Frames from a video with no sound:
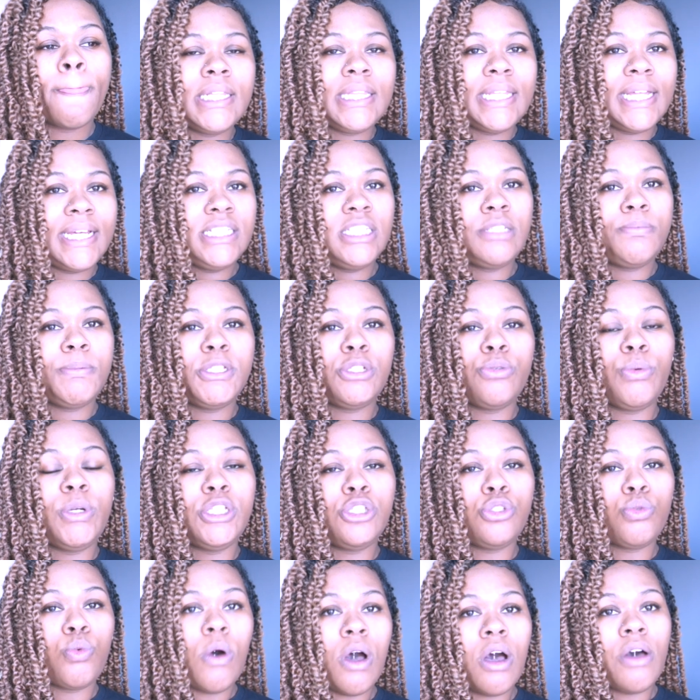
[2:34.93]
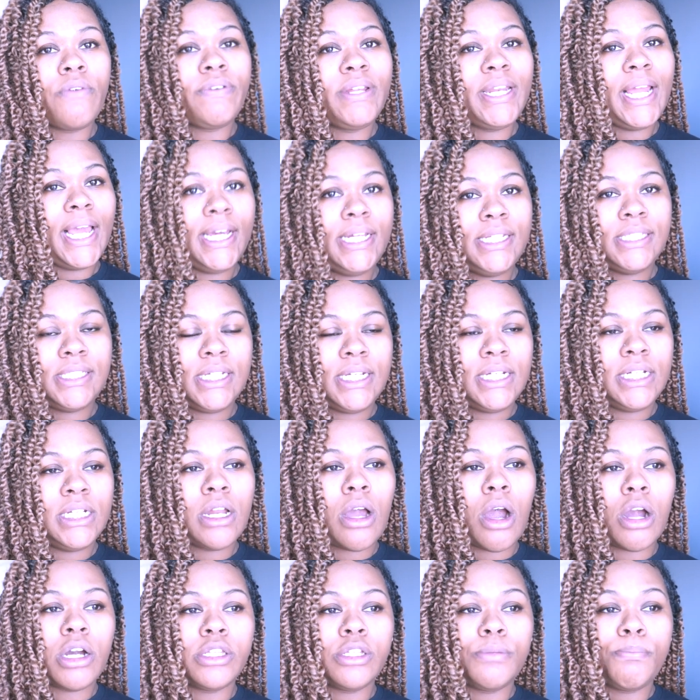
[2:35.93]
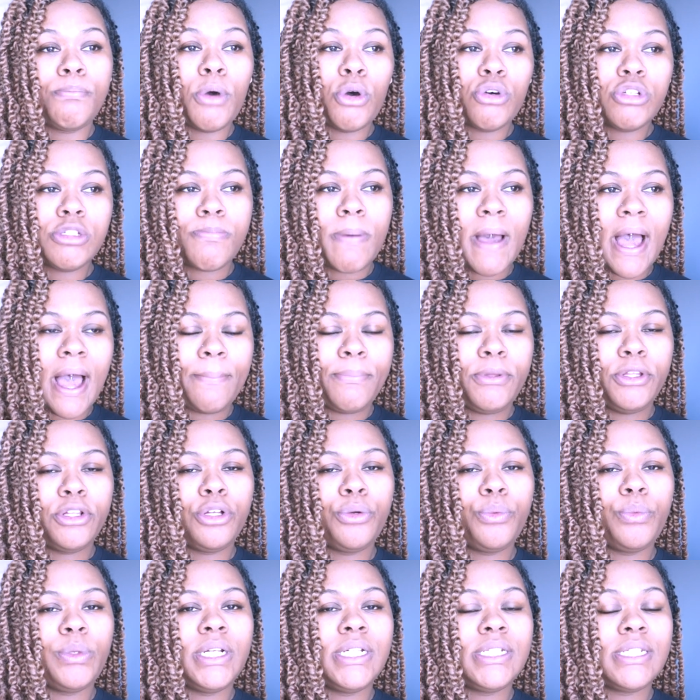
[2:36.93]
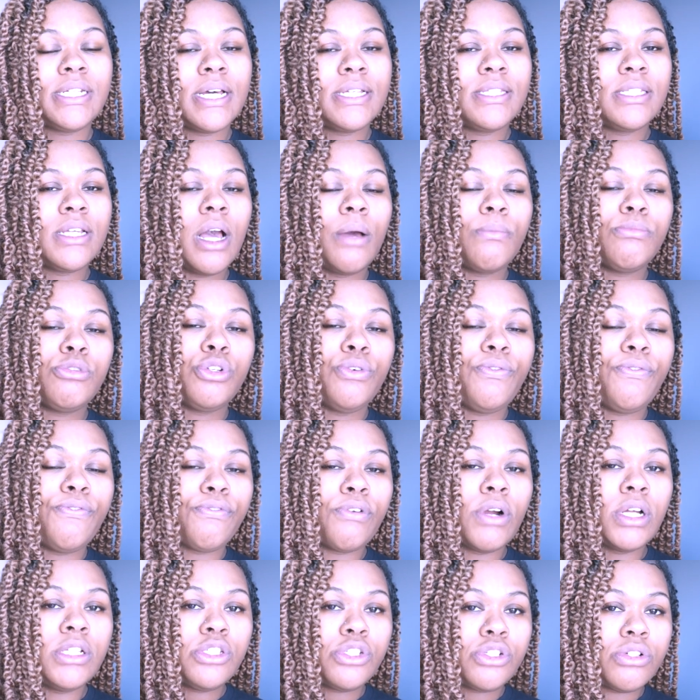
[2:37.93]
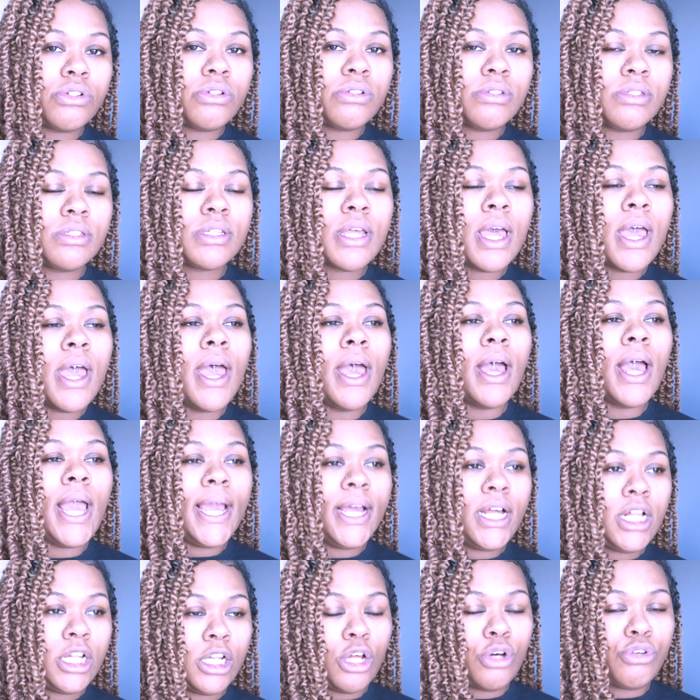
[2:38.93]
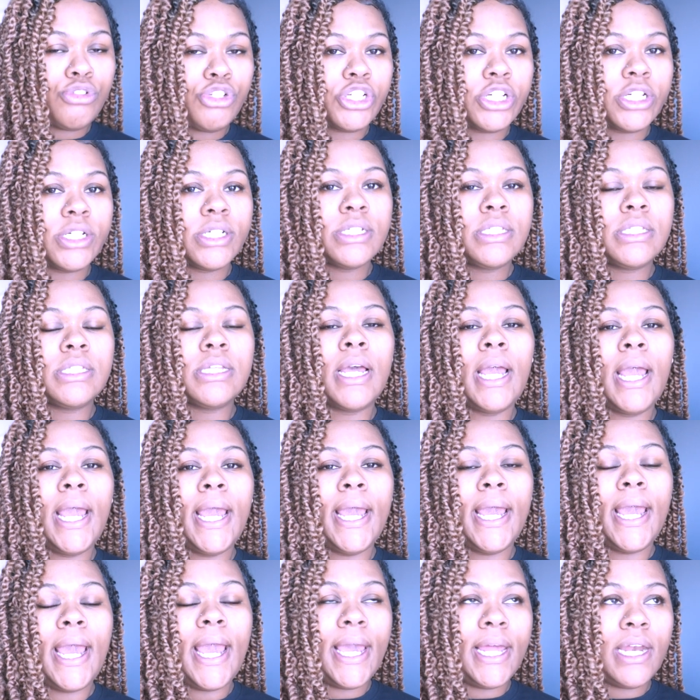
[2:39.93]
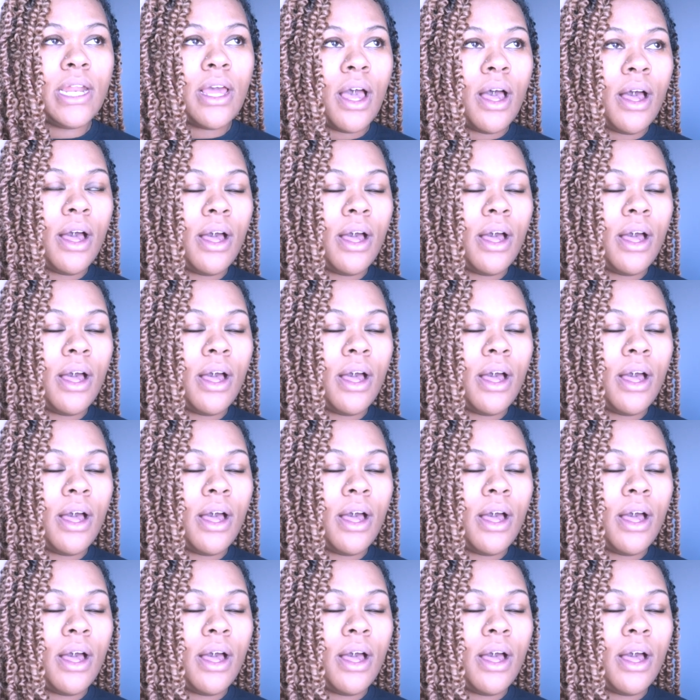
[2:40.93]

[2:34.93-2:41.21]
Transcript: Lengths between 12 and 18 are the most popular when it does come to frontals and closures, and